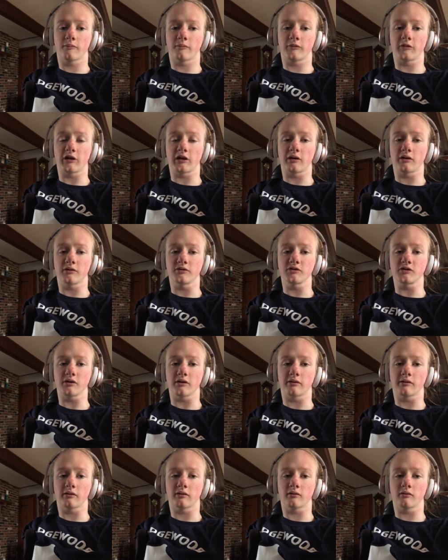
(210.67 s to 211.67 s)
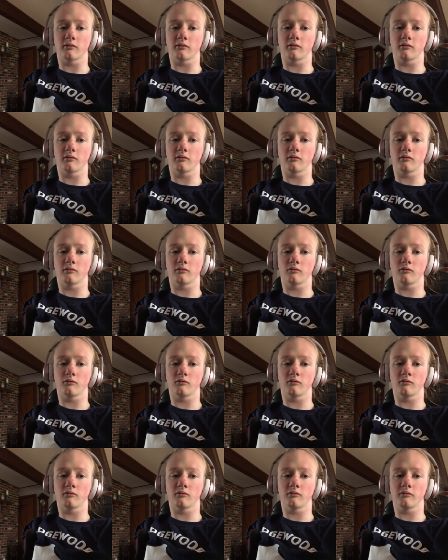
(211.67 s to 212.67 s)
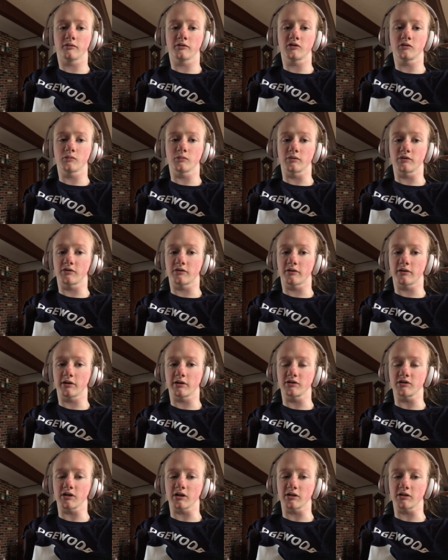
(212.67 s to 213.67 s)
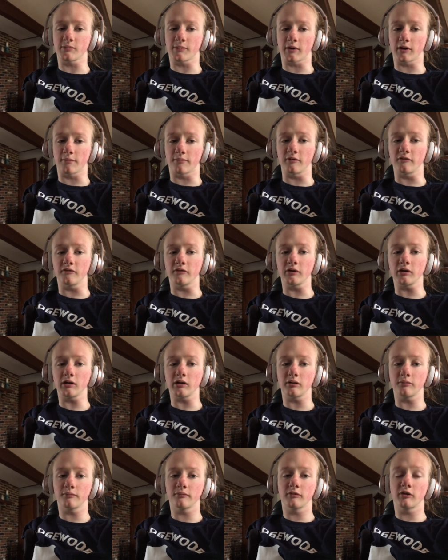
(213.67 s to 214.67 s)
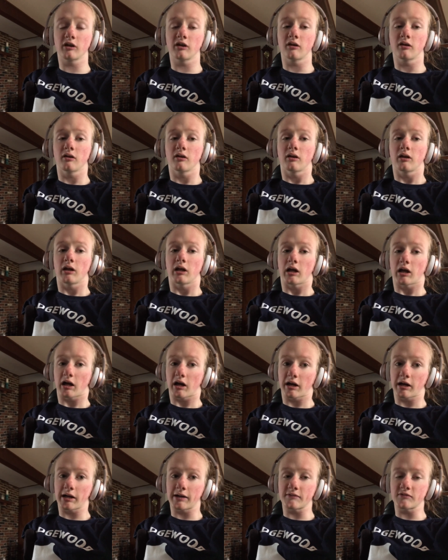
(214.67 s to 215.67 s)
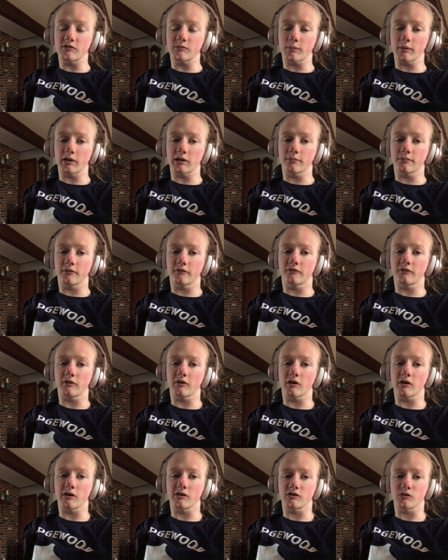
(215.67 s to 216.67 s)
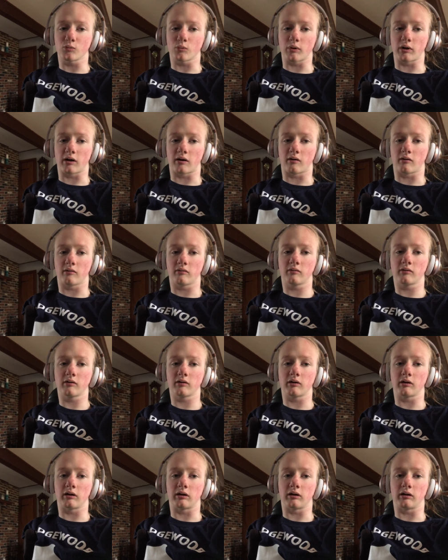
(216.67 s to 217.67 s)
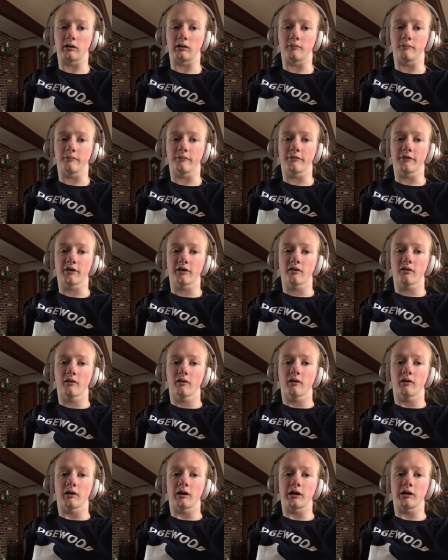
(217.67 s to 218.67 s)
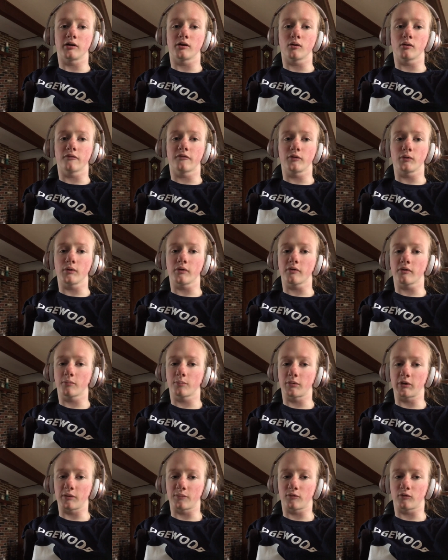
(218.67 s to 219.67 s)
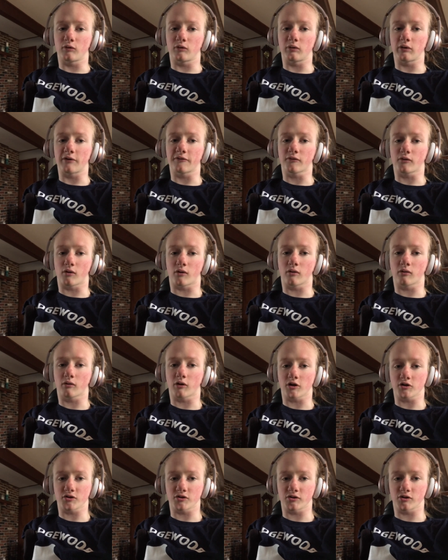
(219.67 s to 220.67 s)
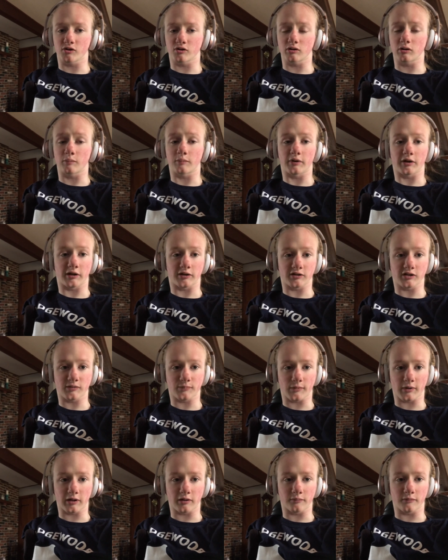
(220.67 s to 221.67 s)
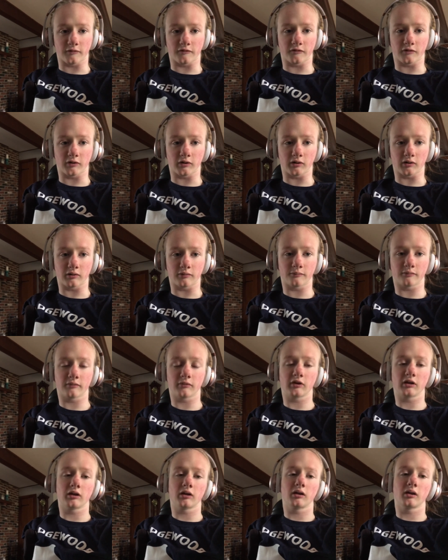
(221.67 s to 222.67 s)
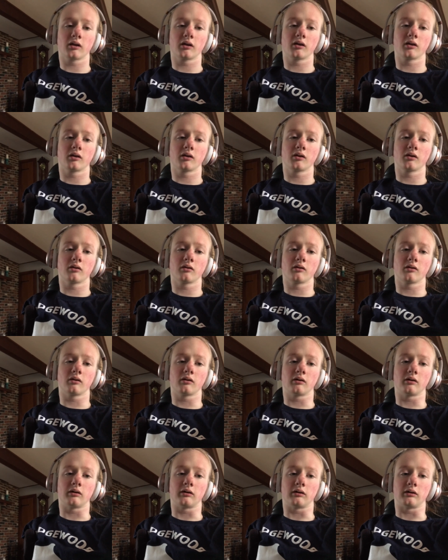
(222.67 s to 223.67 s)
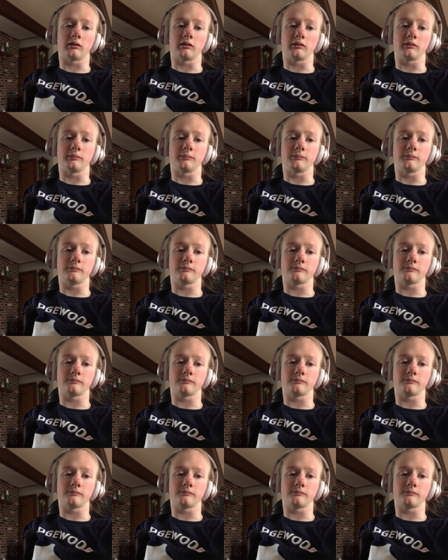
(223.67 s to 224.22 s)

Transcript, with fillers: things like with things like spina bifida. I have spina bifida as well. Um, I know a few other people who have caudal regression syndrome and spina bifida. Um,